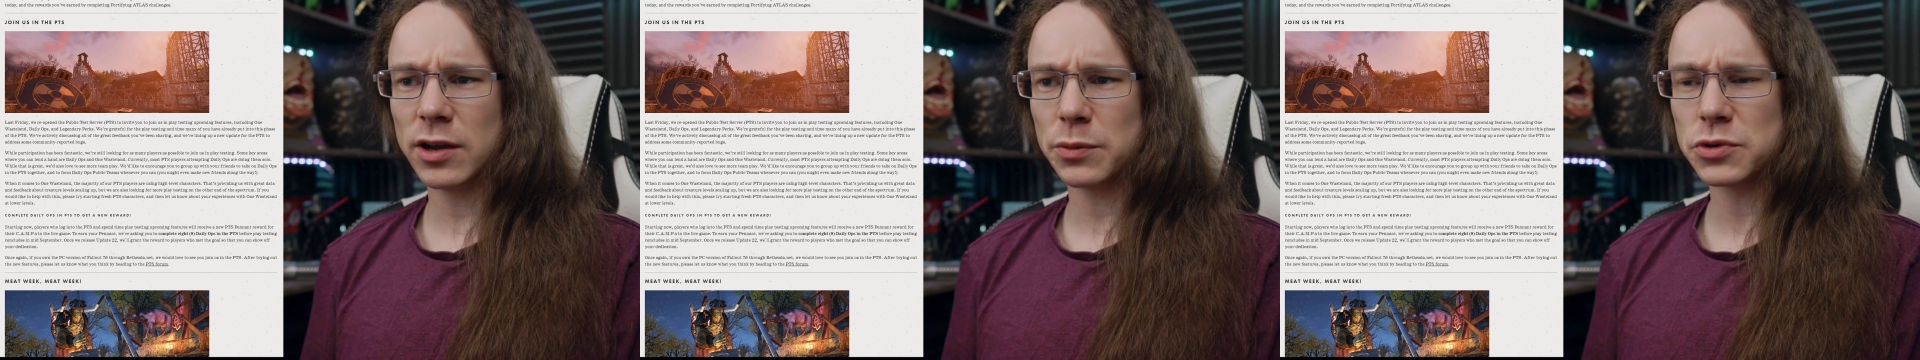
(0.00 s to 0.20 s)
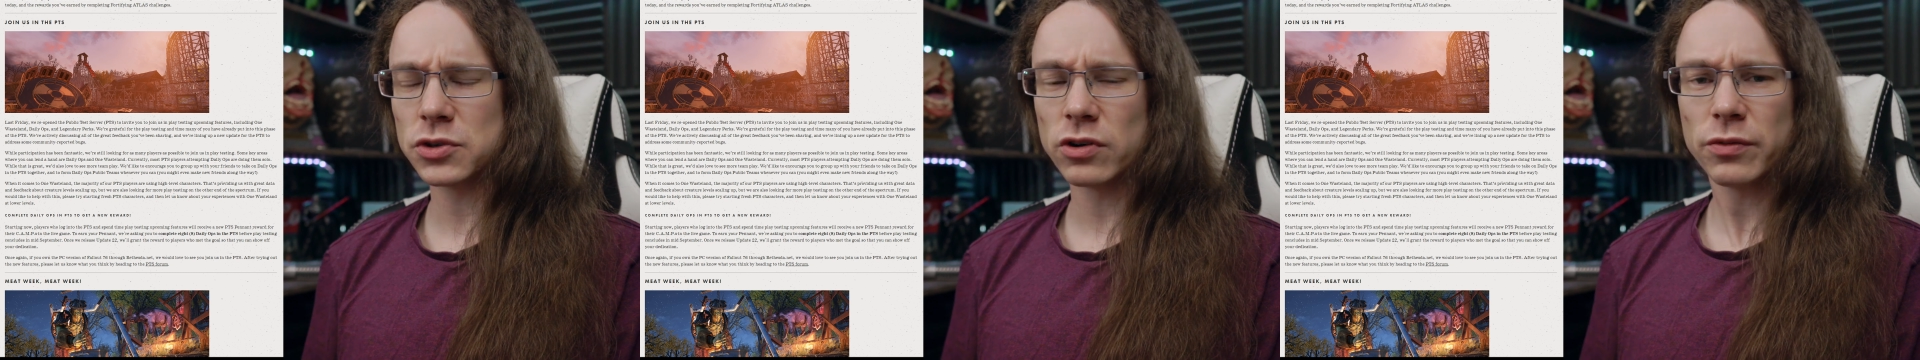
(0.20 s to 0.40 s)

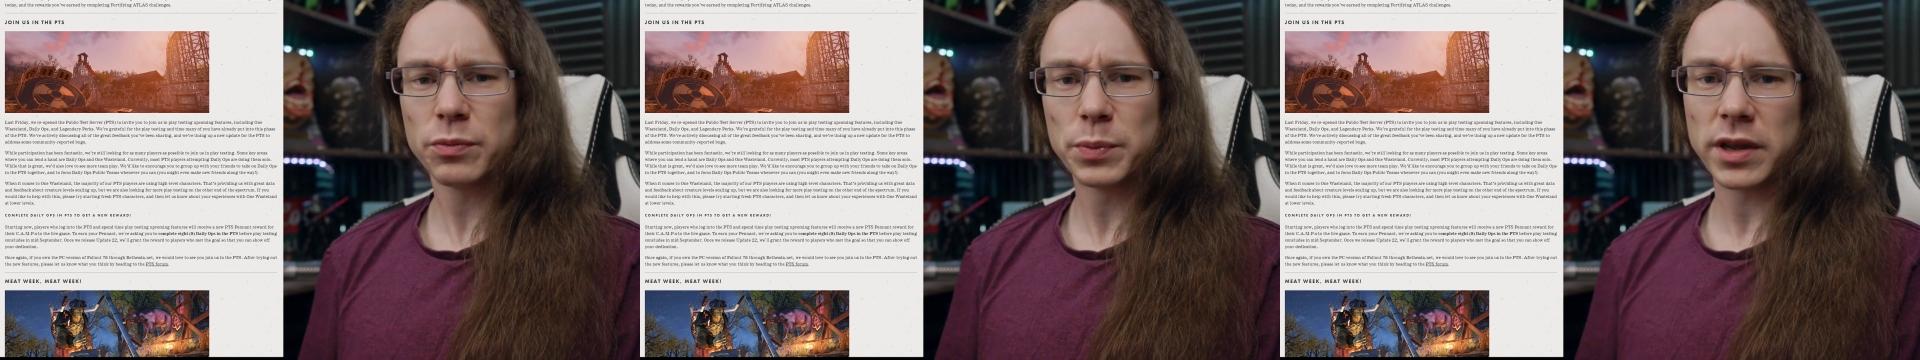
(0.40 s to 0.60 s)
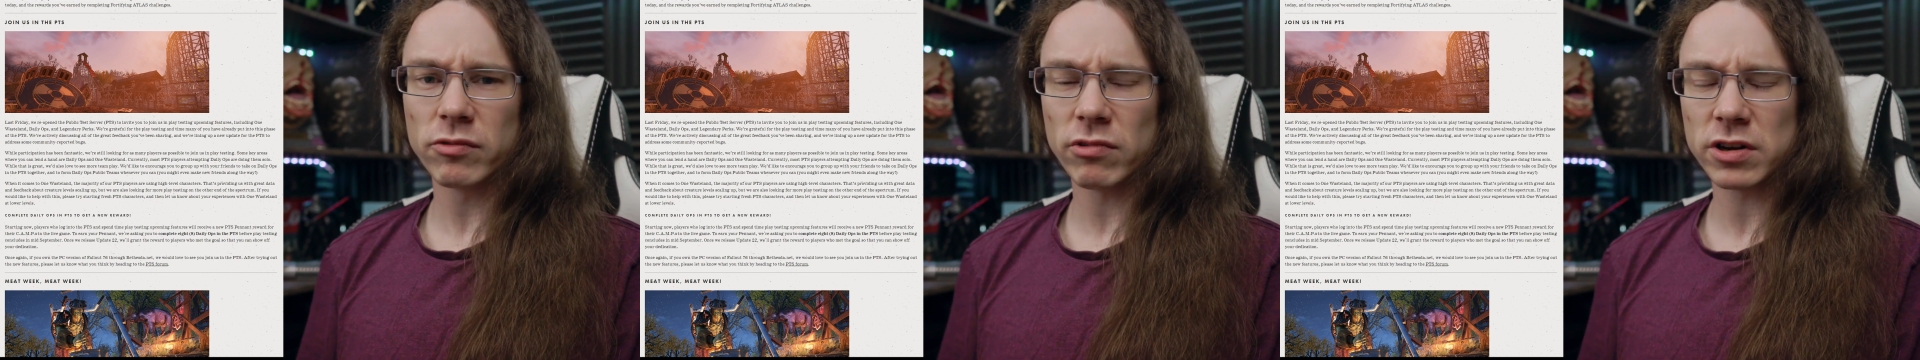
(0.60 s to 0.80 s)
Ops are often
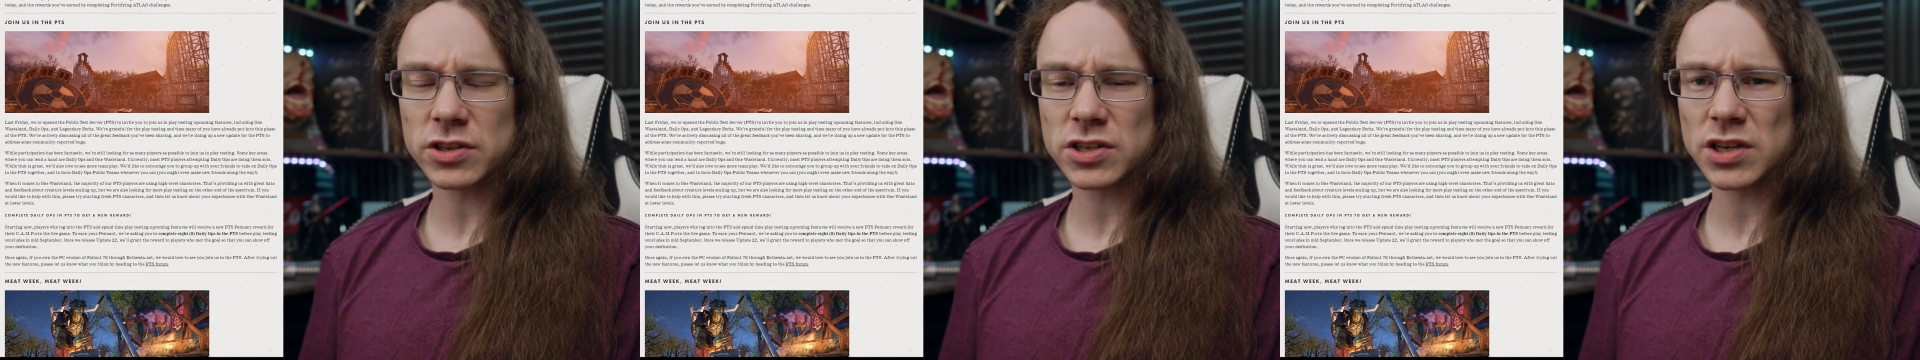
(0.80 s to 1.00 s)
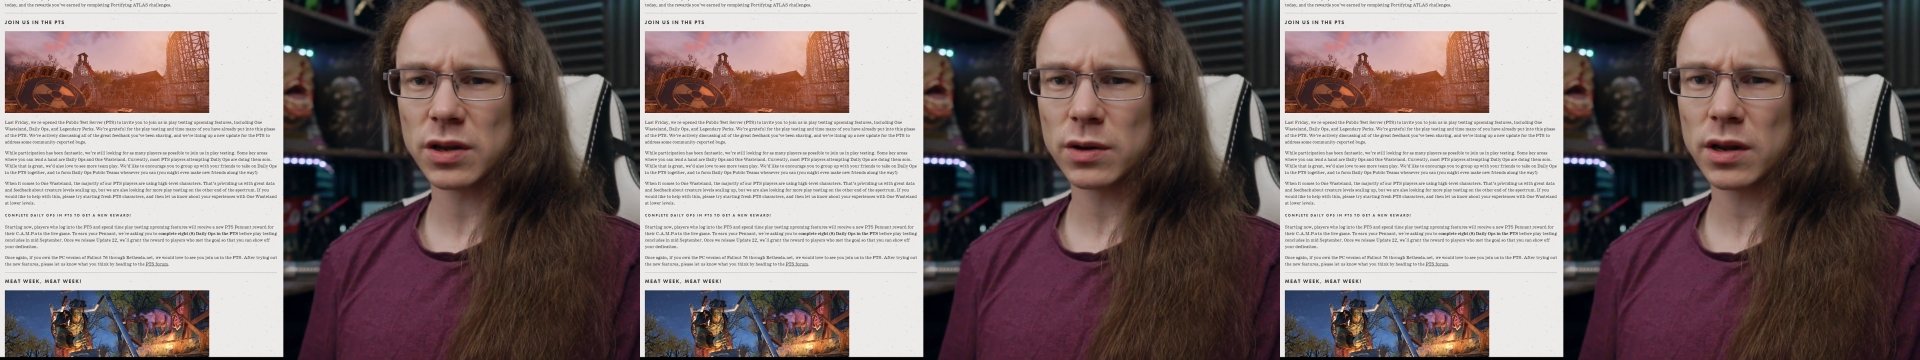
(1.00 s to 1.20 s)
being run
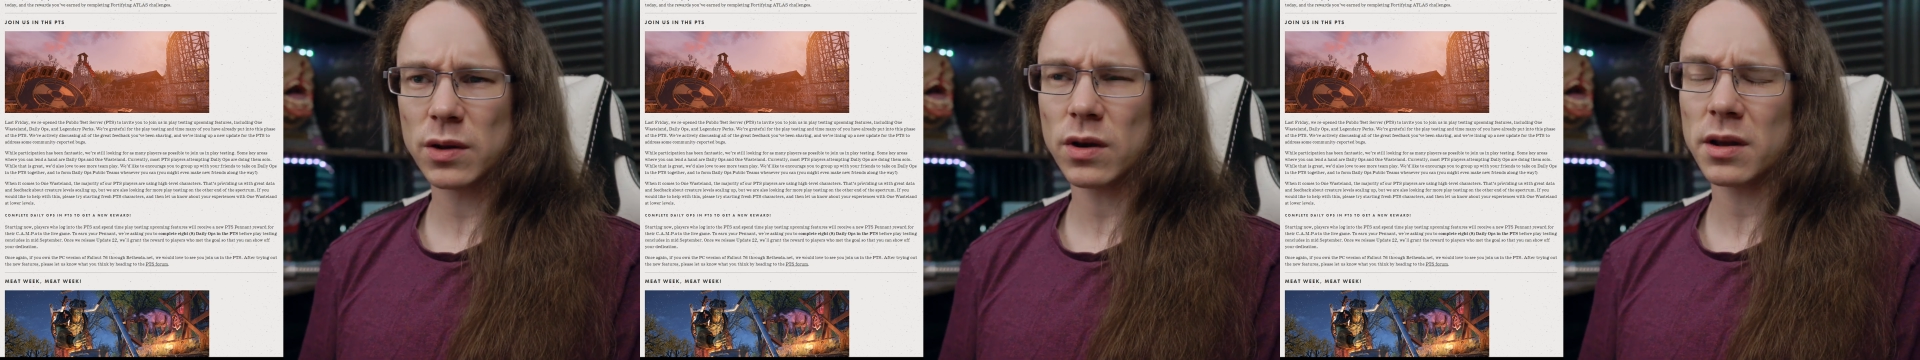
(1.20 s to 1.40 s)
solo.